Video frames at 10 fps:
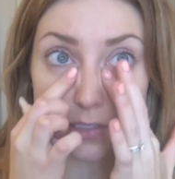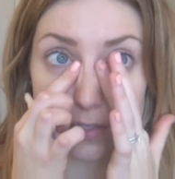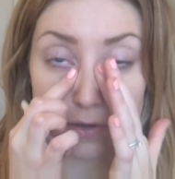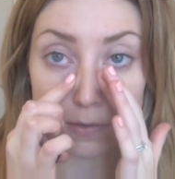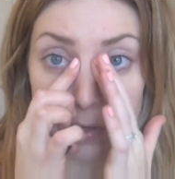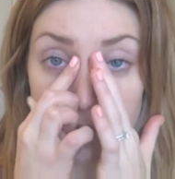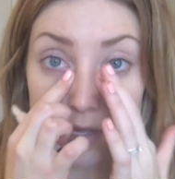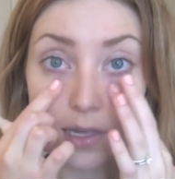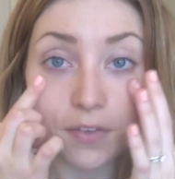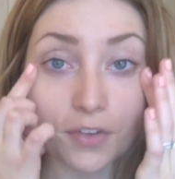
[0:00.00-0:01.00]
So
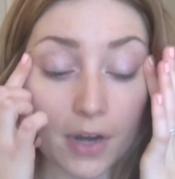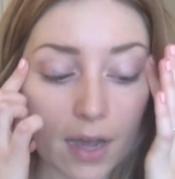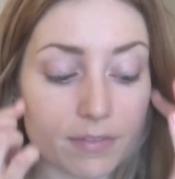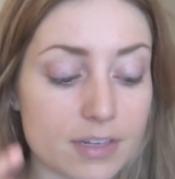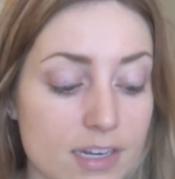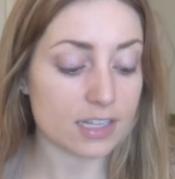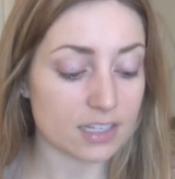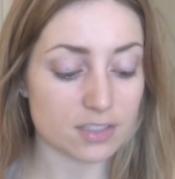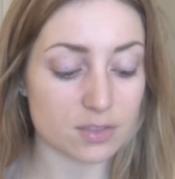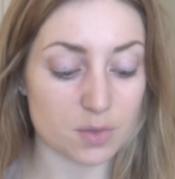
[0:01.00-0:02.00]
if you're having any
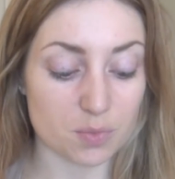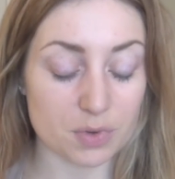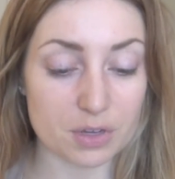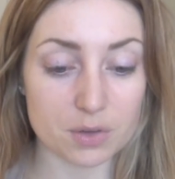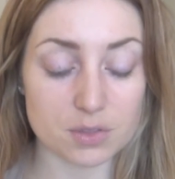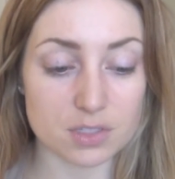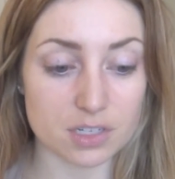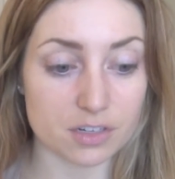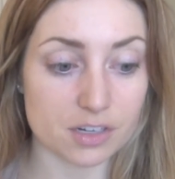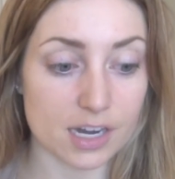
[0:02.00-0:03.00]
issues with wrinkles
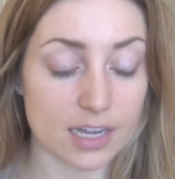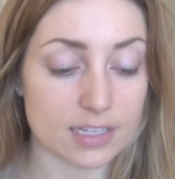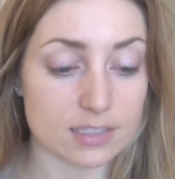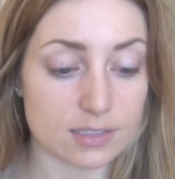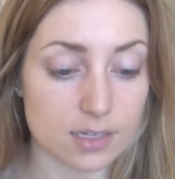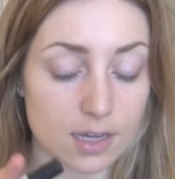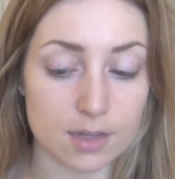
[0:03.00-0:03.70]
under your eyes,